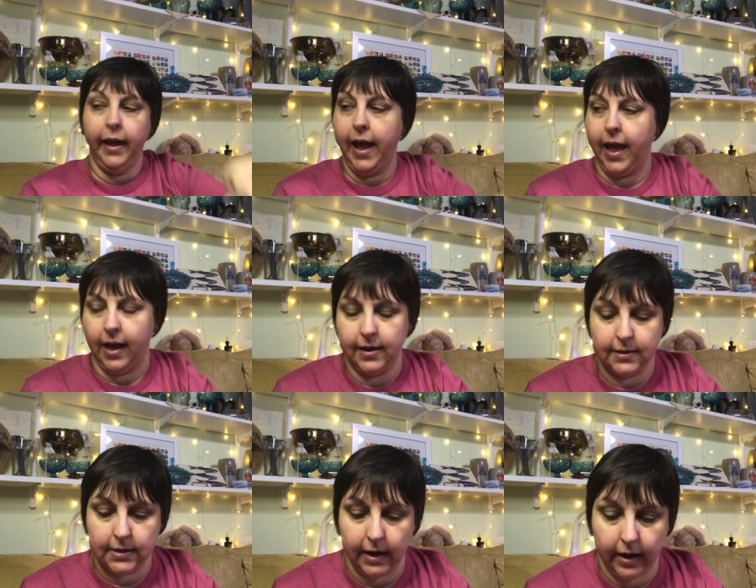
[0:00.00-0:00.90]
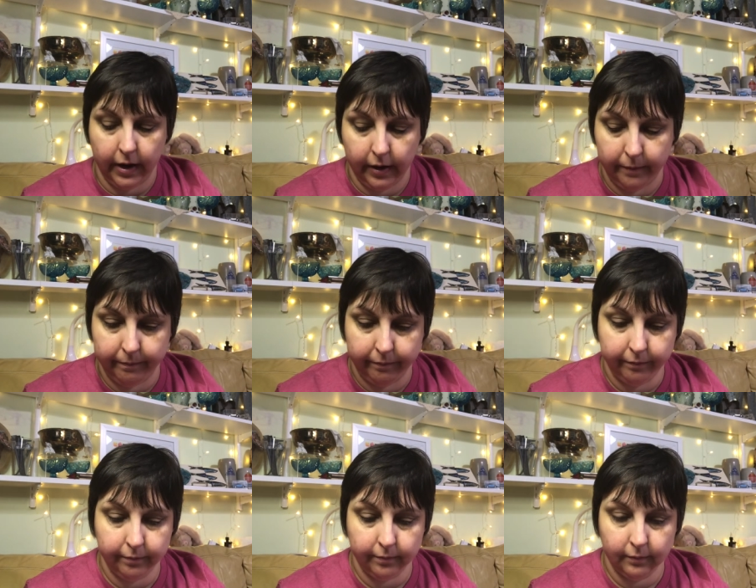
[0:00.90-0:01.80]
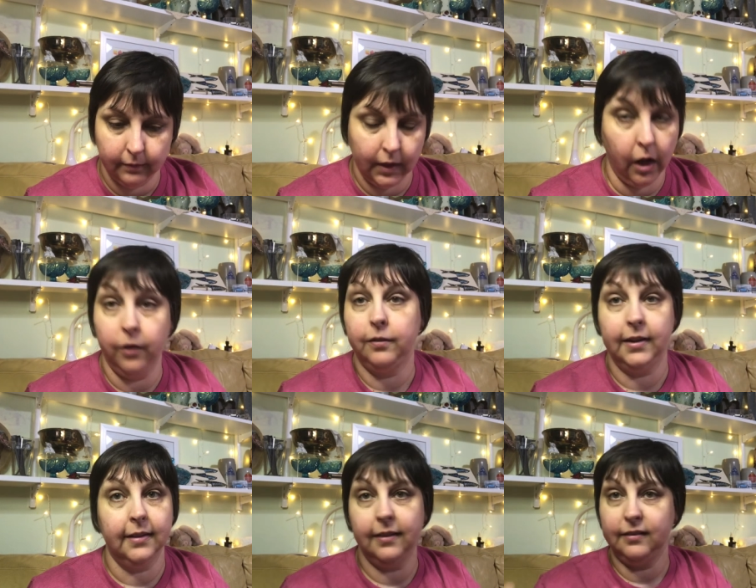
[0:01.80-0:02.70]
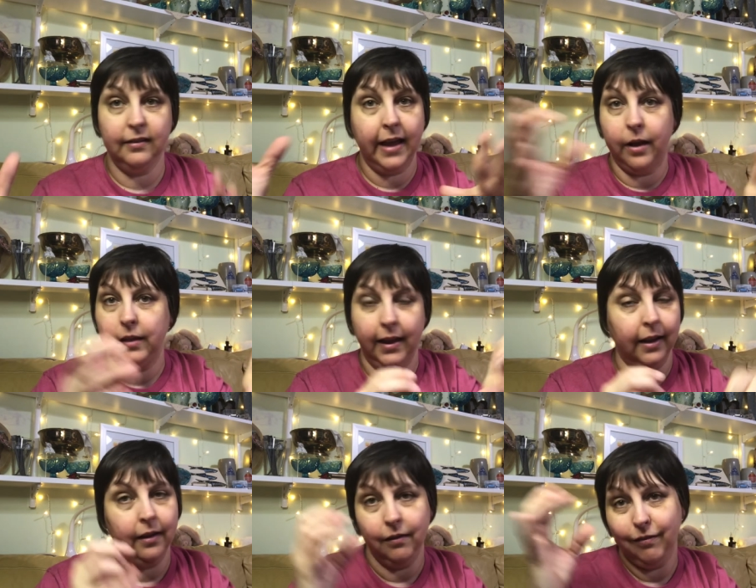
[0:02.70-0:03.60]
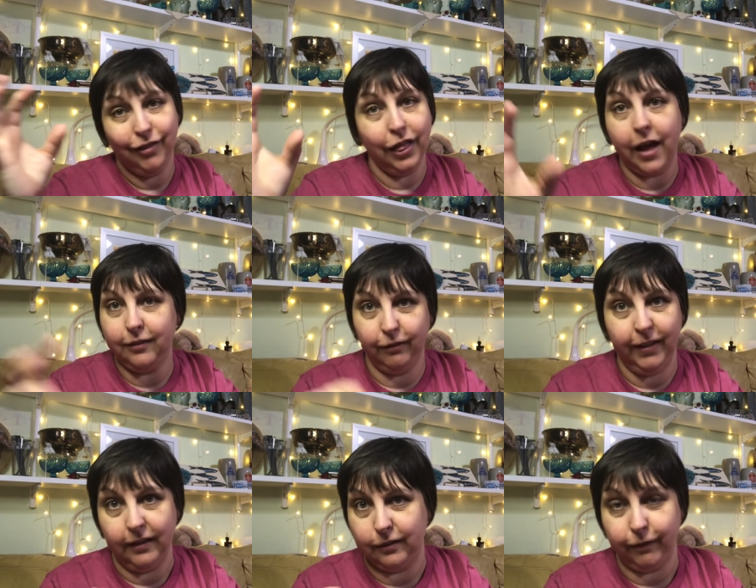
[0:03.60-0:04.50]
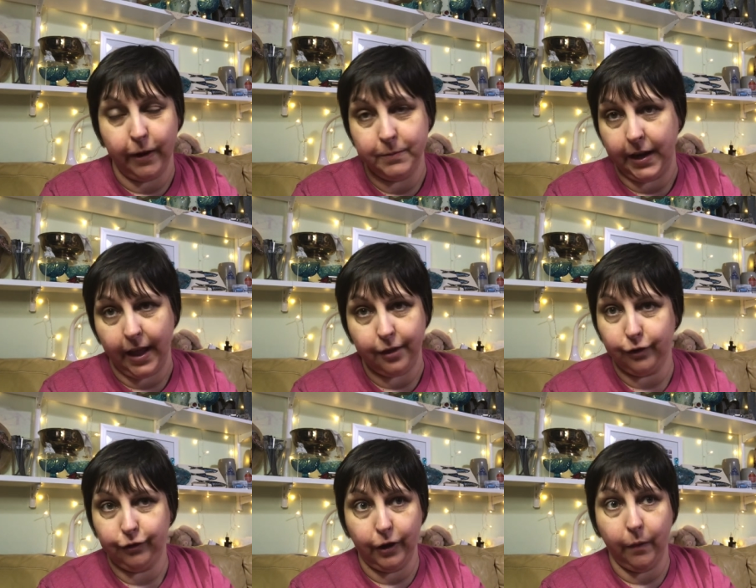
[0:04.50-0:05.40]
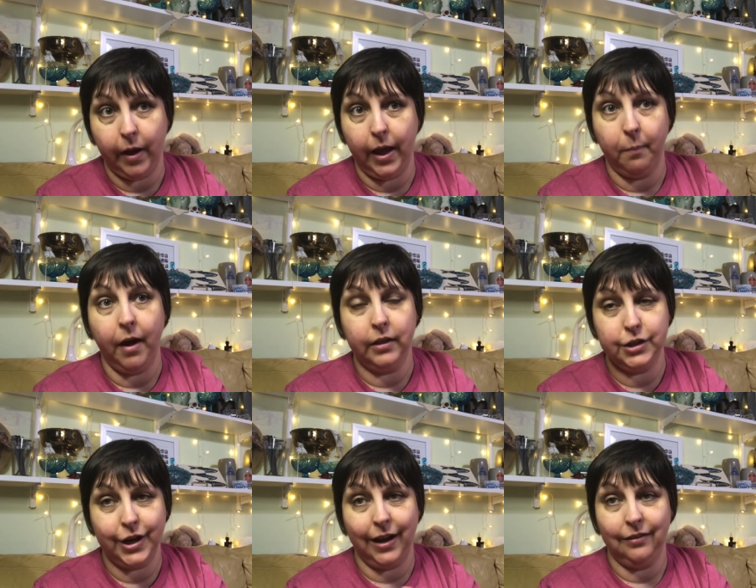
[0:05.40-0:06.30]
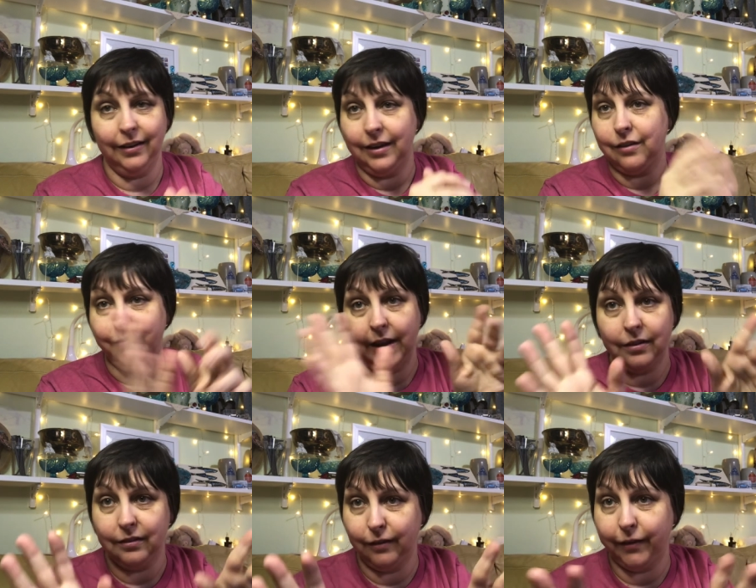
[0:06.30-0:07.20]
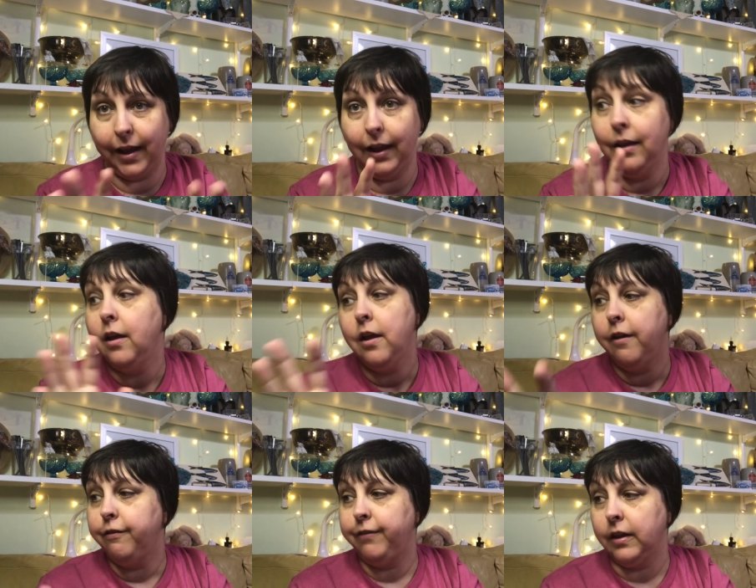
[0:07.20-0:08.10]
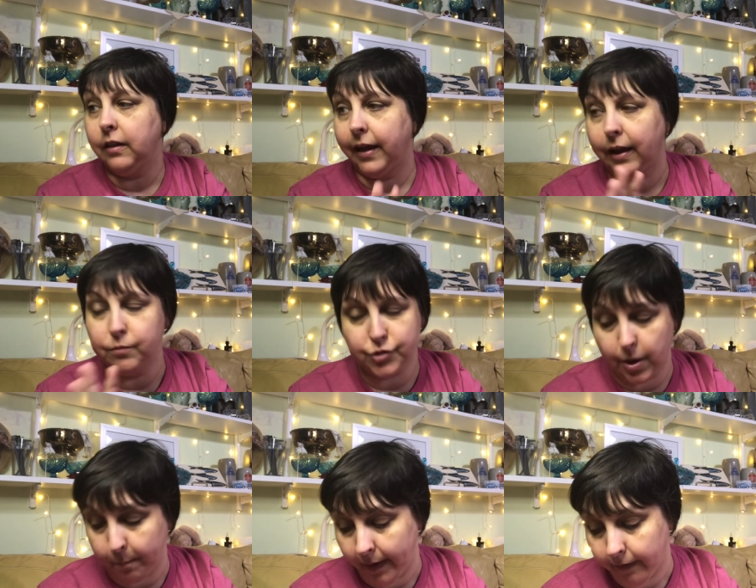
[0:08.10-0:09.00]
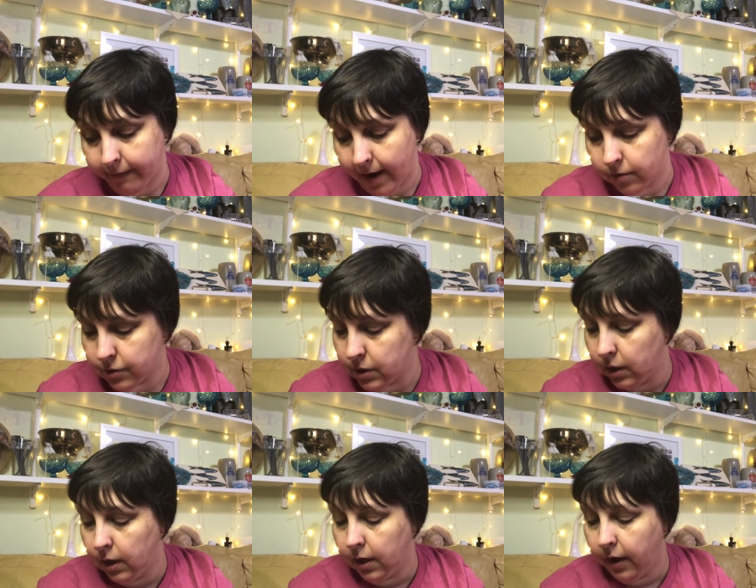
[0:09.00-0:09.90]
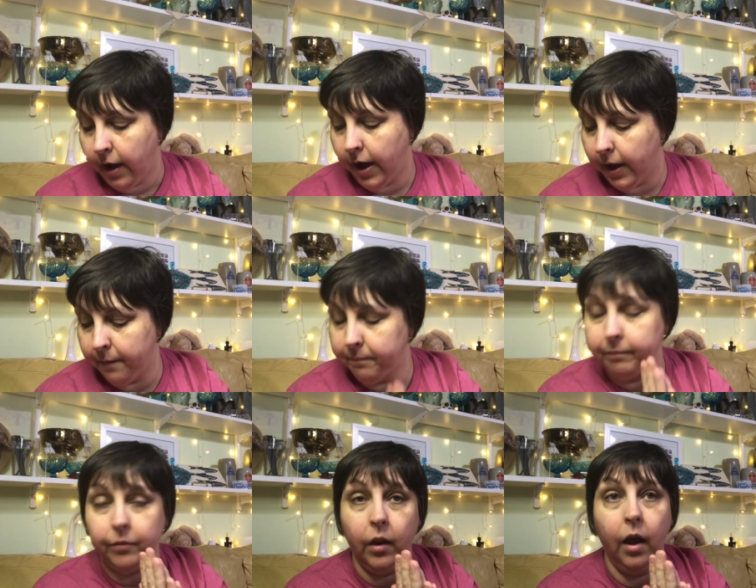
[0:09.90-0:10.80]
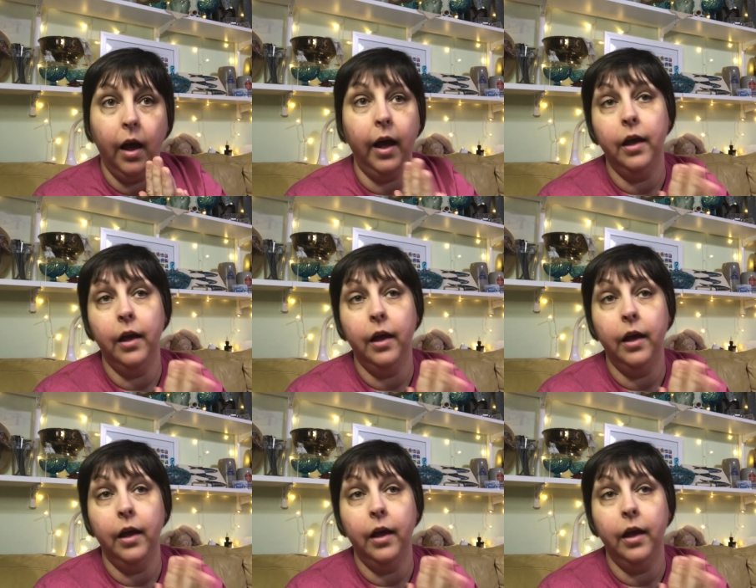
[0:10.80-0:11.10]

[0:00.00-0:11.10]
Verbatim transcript: And um, let's oh, see, this is how like lots of things have come together. So I apologize in advance if I feel like I'm jumping around um, uh,